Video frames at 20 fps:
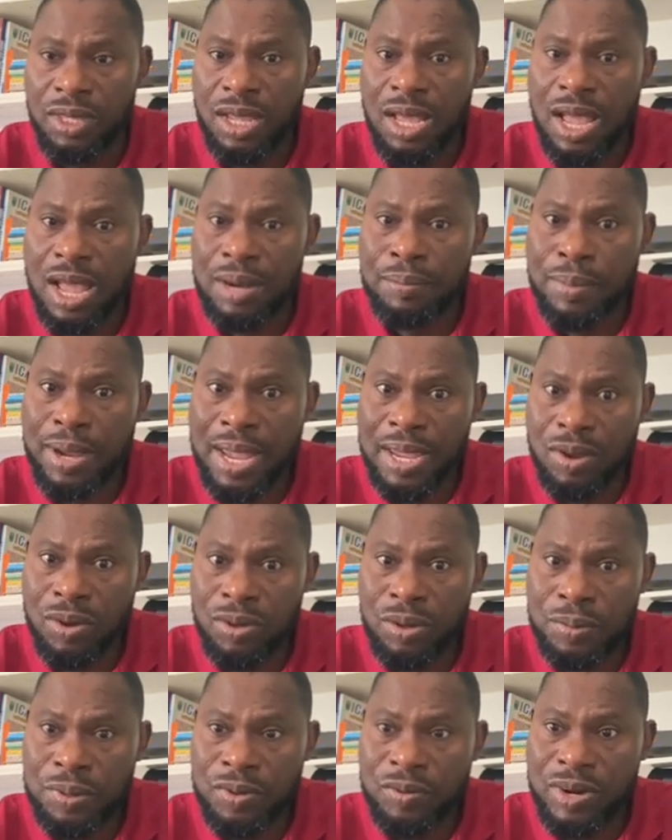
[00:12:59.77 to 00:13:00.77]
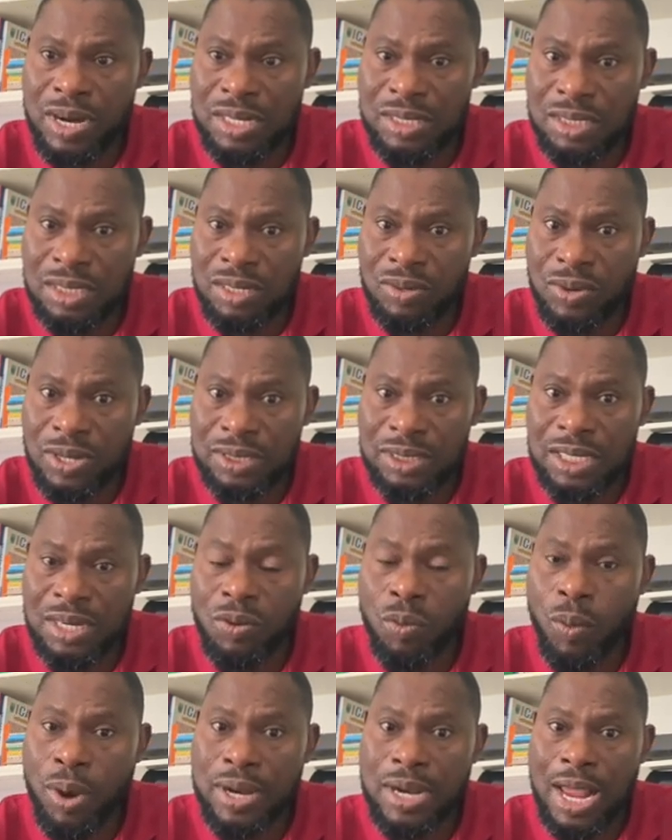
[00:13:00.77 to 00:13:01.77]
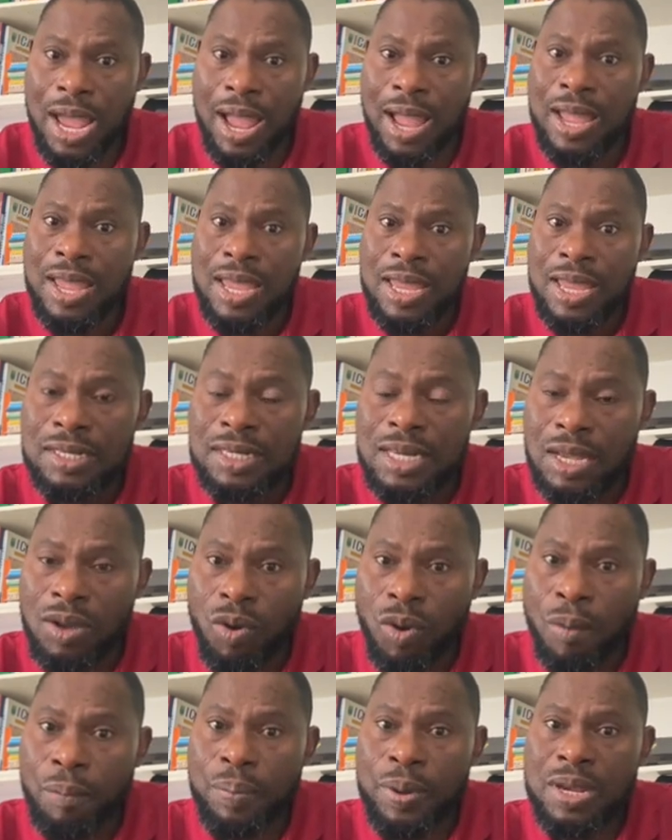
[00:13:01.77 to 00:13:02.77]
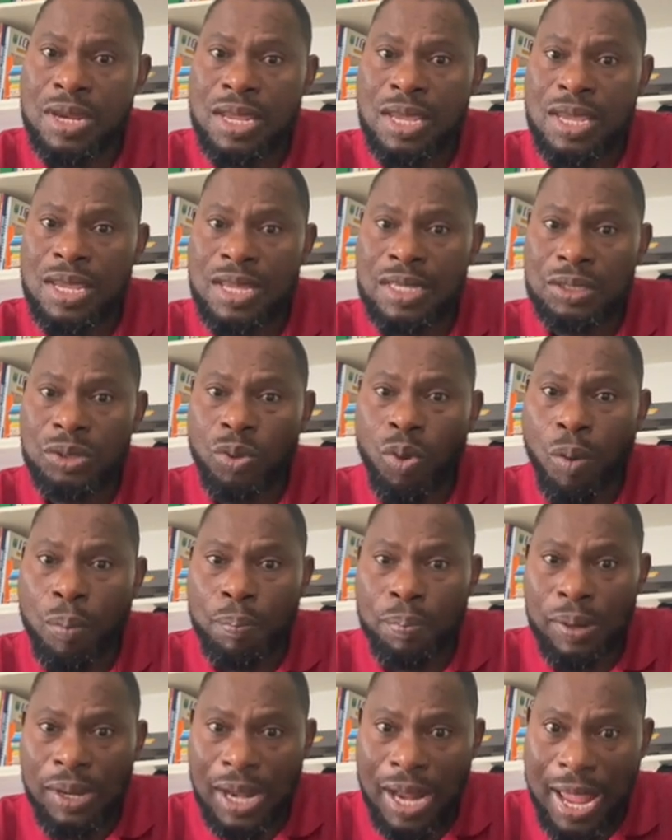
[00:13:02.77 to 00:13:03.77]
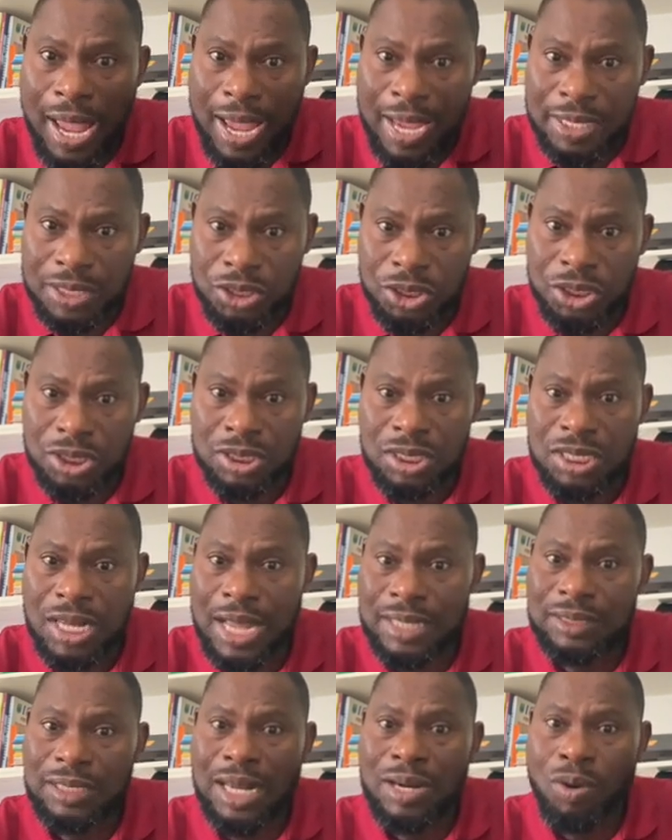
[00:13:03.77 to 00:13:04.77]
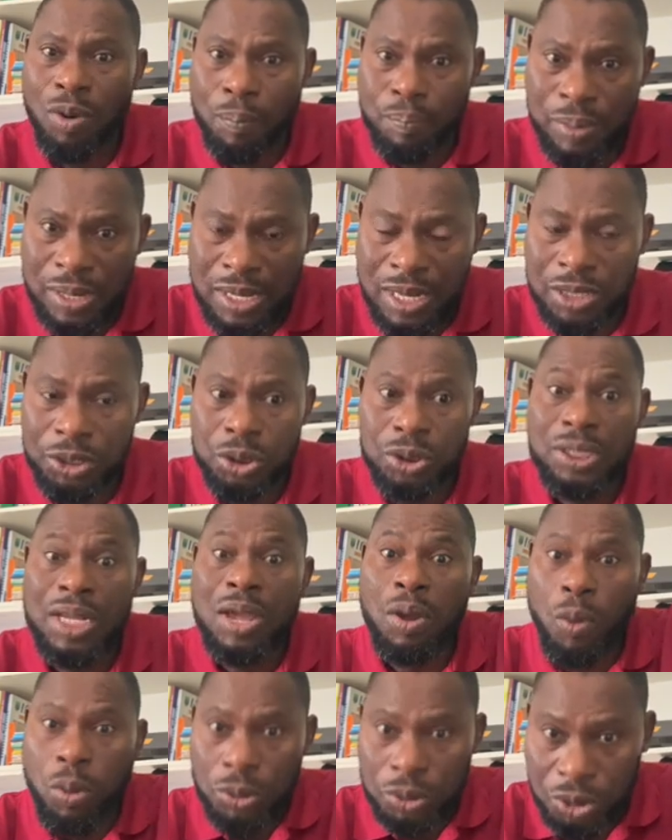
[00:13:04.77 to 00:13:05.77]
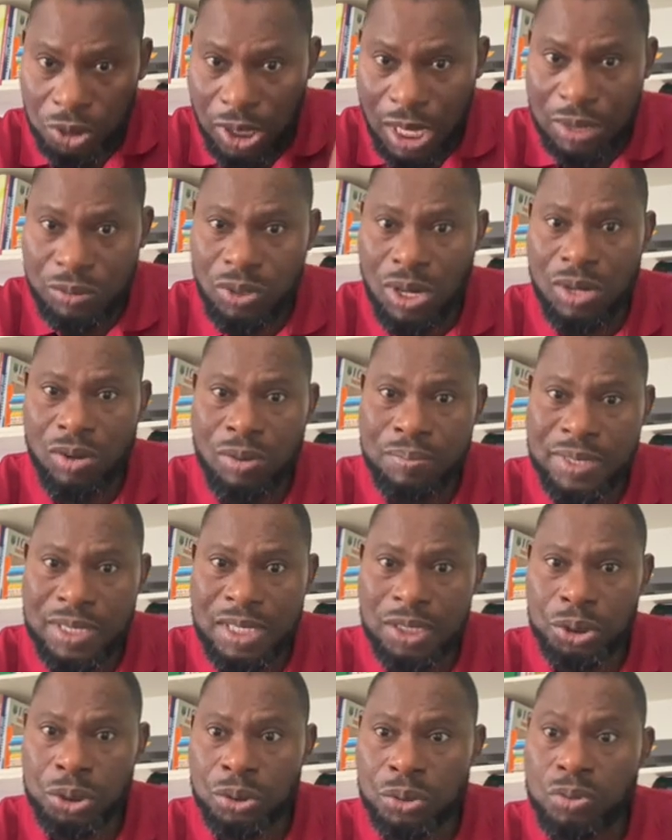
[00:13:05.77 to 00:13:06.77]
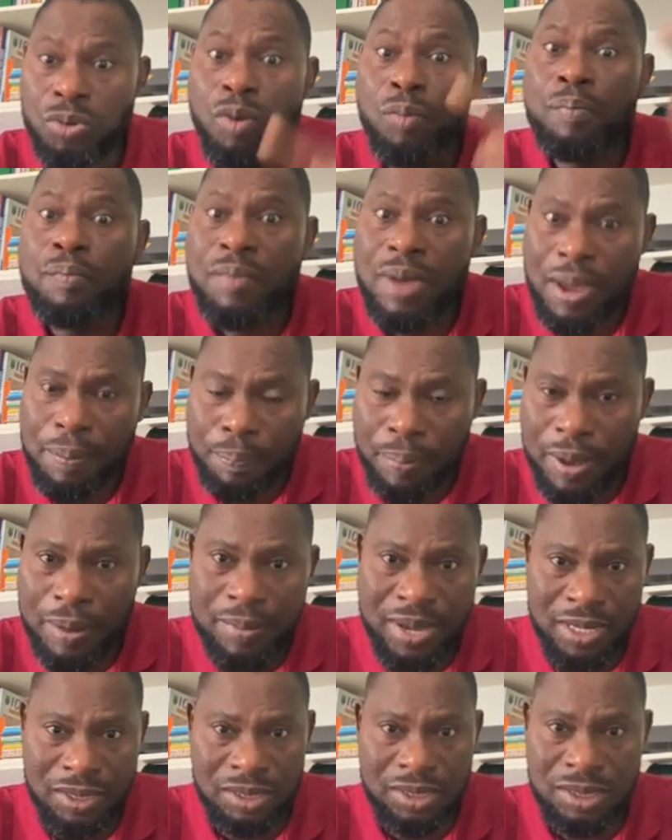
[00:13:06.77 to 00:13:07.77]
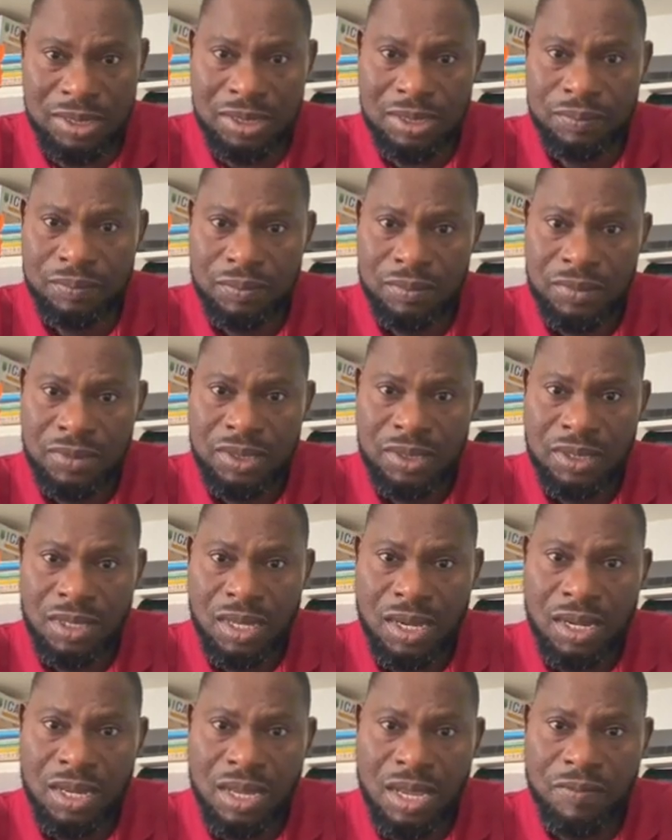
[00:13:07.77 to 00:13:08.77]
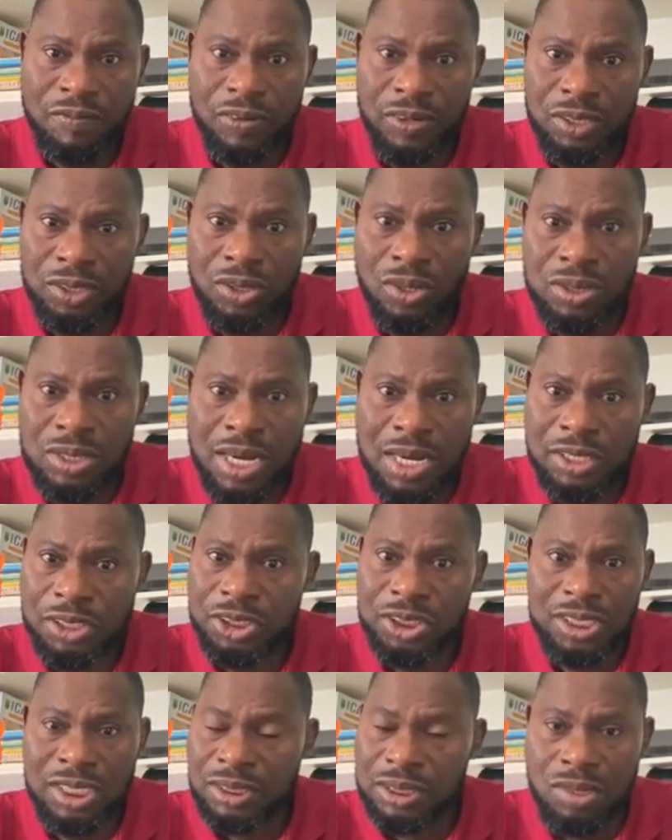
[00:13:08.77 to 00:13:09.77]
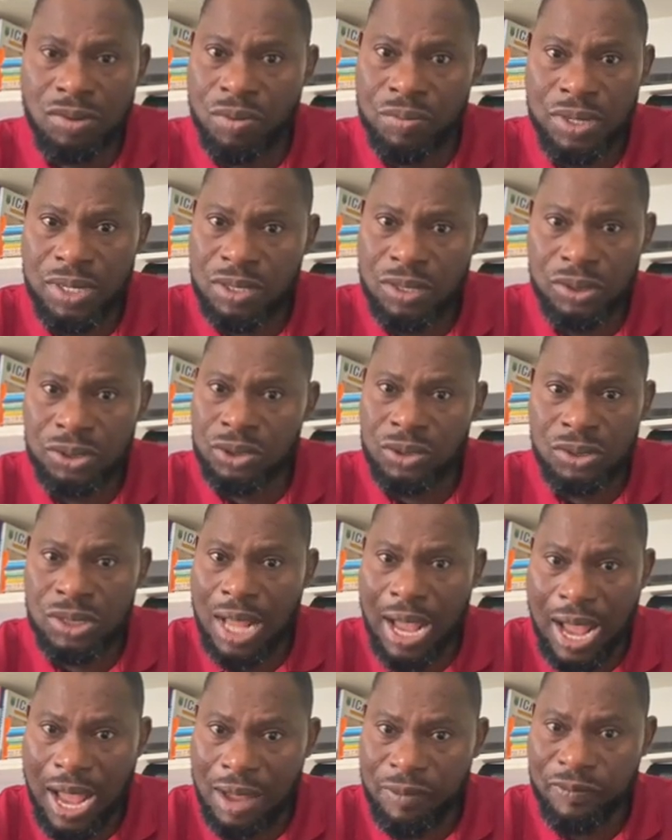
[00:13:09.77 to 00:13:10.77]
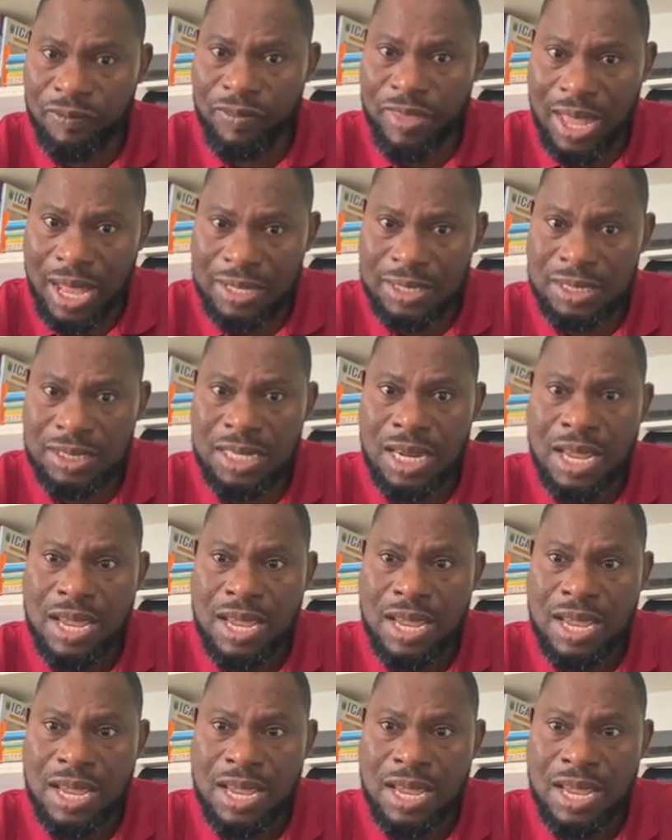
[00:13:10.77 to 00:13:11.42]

And by economic reality, we're saying whether the company is obliged, has an obligation, a contractual obligation to make payment. If it is ordinary shares, the company does not have that